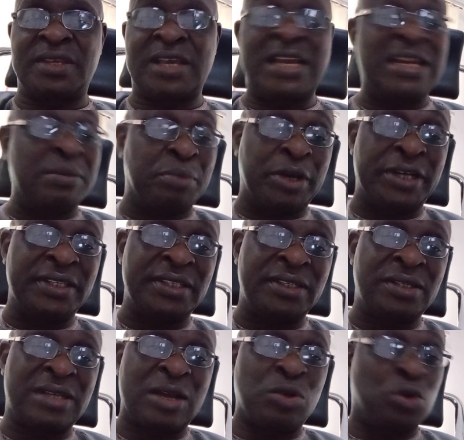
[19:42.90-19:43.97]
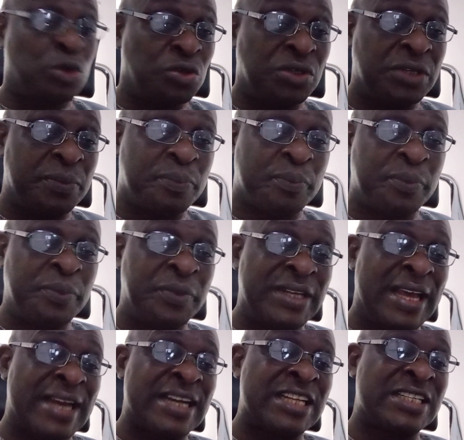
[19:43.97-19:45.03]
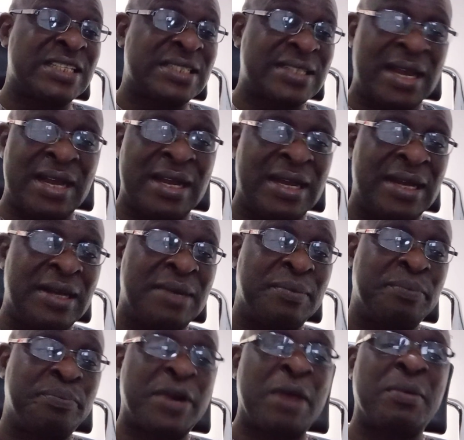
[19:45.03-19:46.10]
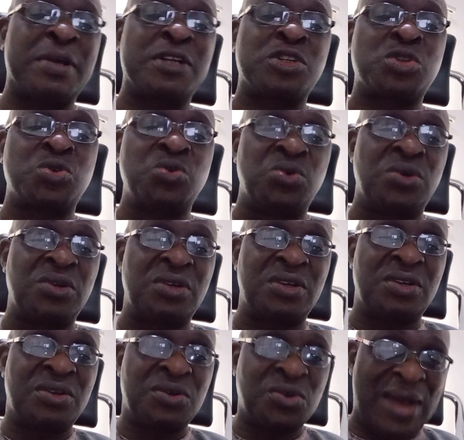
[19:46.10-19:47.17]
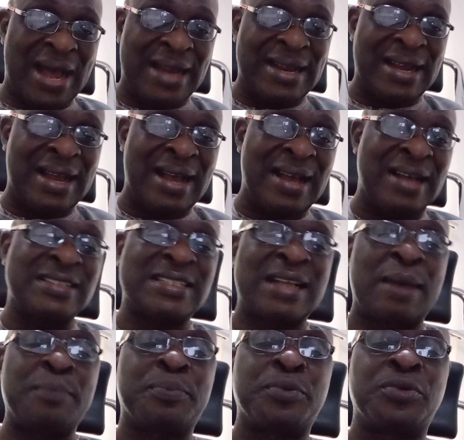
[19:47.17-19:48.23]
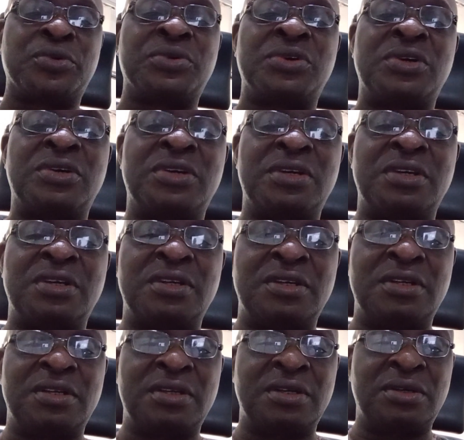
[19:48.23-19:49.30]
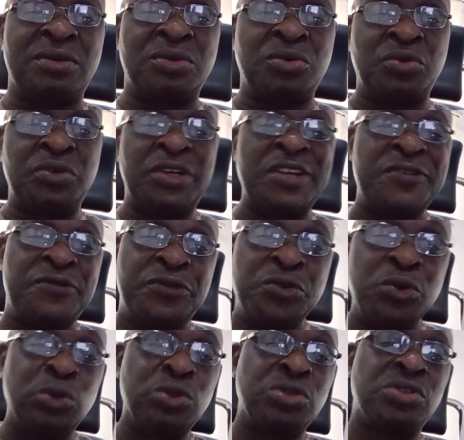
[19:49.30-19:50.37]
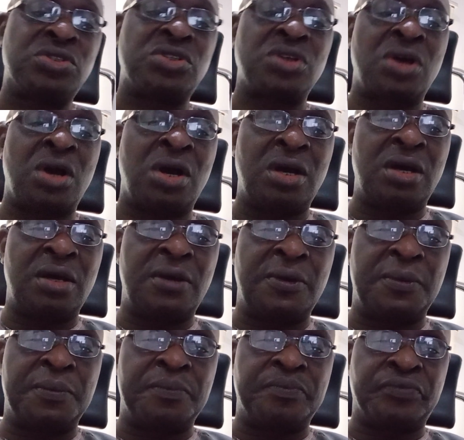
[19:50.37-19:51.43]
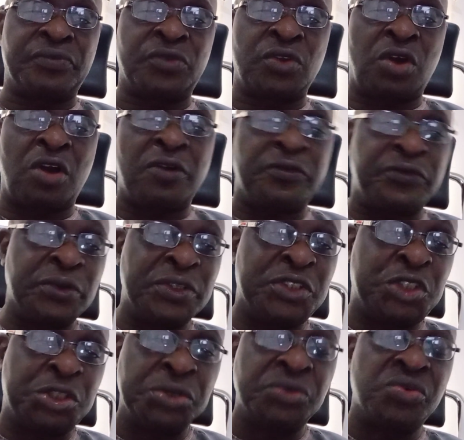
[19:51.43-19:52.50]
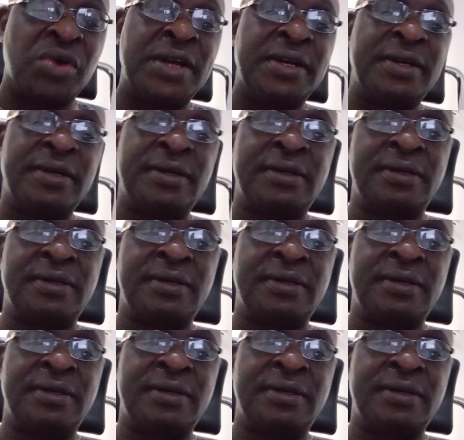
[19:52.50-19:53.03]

Anybody can go to the nearest primary school, go and sample the views of children.